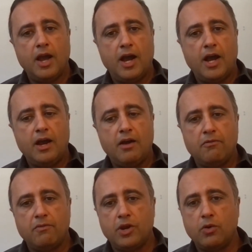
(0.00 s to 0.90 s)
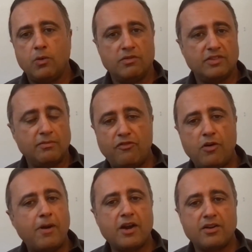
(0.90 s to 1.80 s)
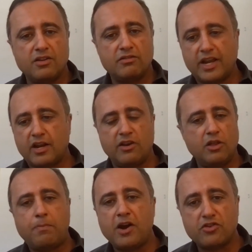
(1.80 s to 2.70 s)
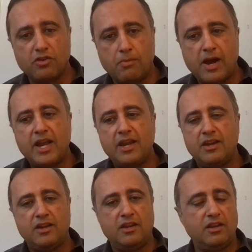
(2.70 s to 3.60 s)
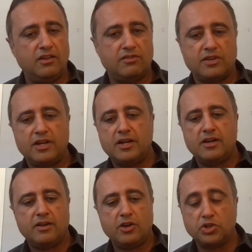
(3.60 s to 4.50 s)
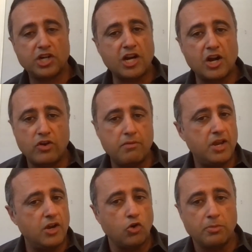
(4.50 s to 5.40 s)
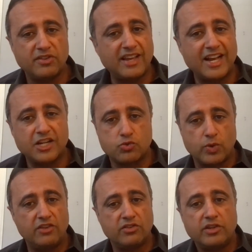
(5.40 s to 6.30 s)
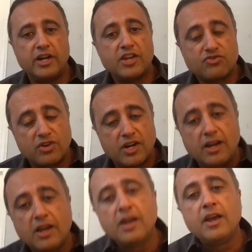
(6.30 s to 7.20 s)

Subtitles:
Some of our partners, like another partner of mine, he's Chicago MBA, Goldman Sachs, 20 years in the industry.